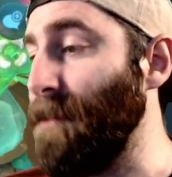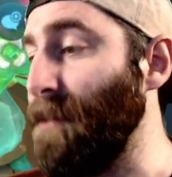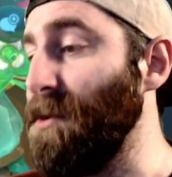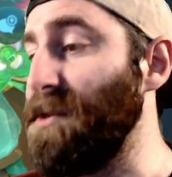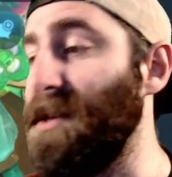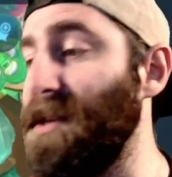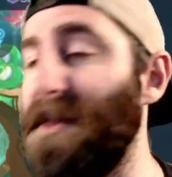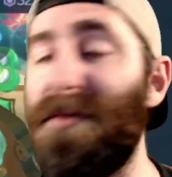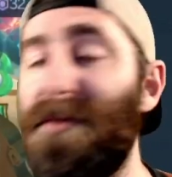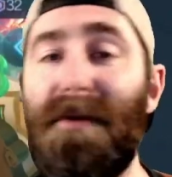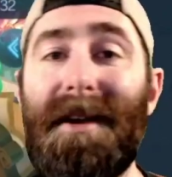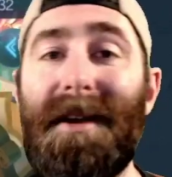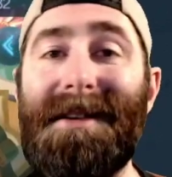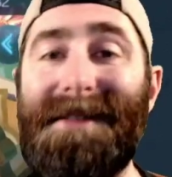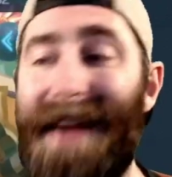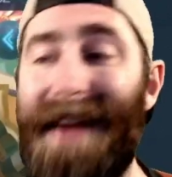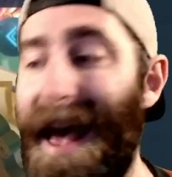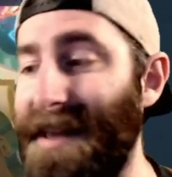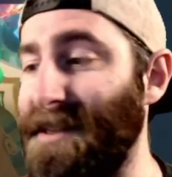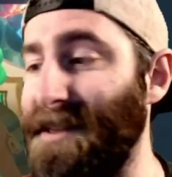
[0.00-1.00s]
I'm using 3
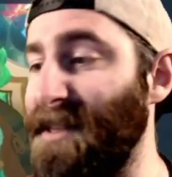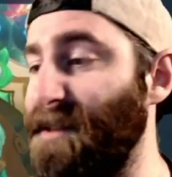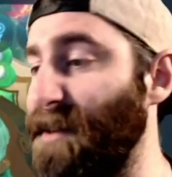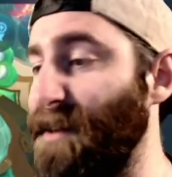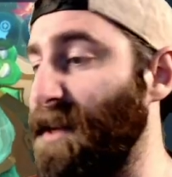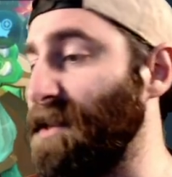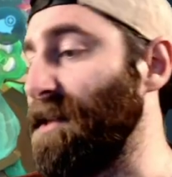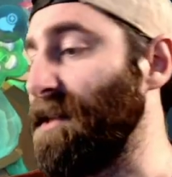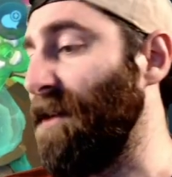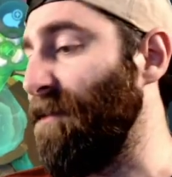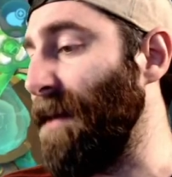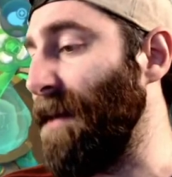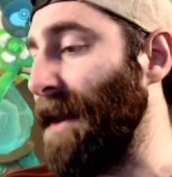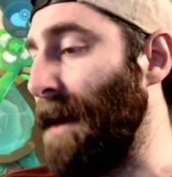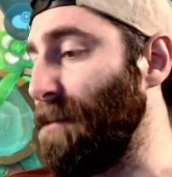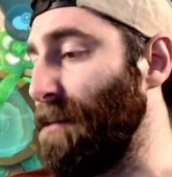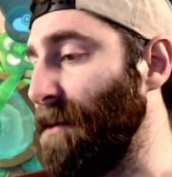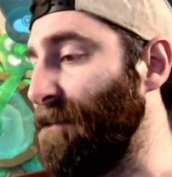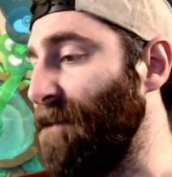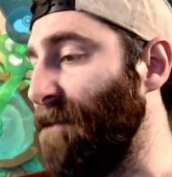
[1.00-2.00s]
assassins because I've been
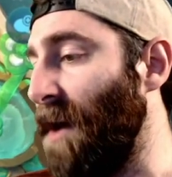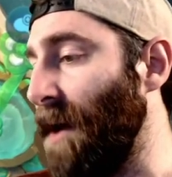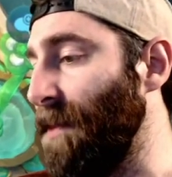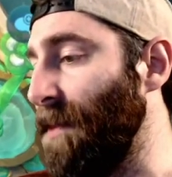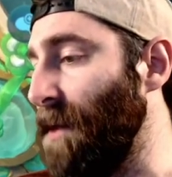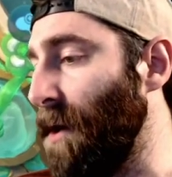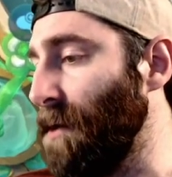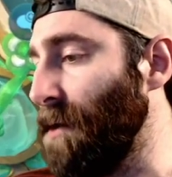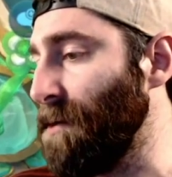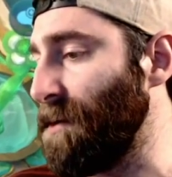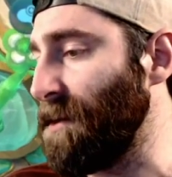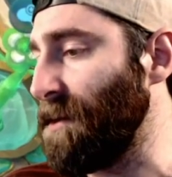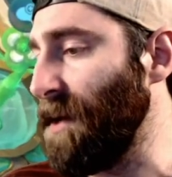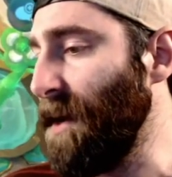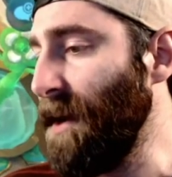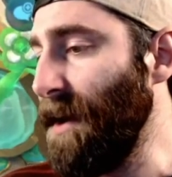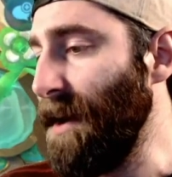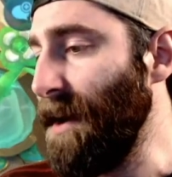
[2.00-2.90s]
able to find those.